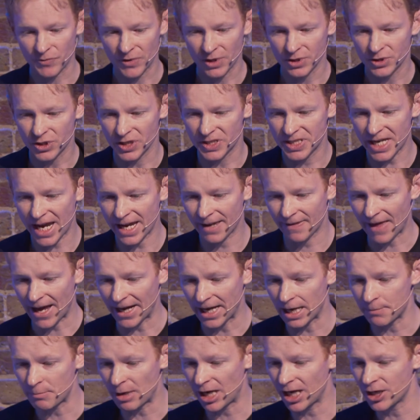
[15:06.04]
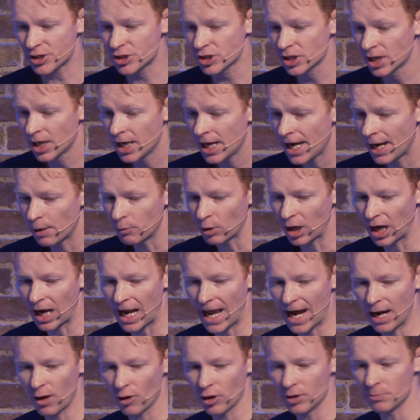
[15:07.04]
take that image. It will
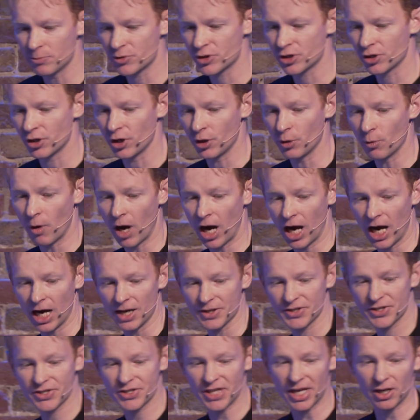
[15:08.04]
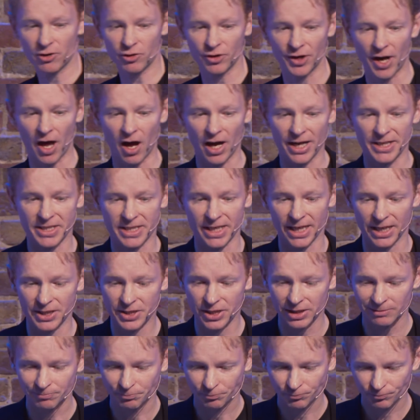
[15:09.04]
allow them to synchronize it
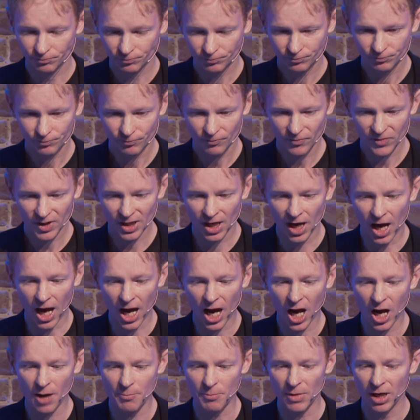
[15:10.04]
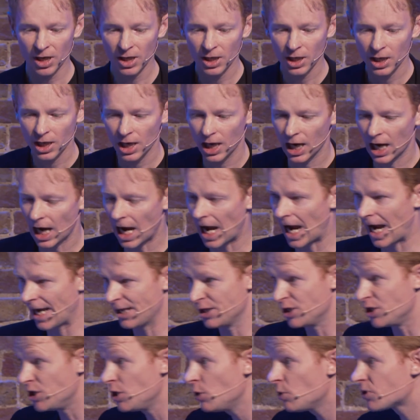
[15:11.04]
and
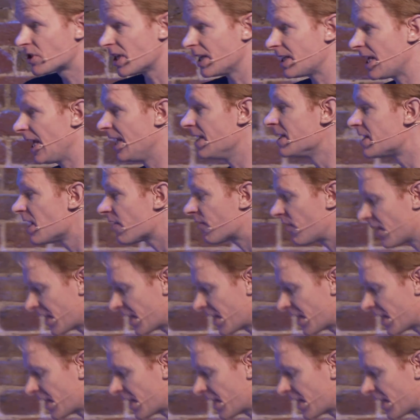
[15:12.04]
use it in different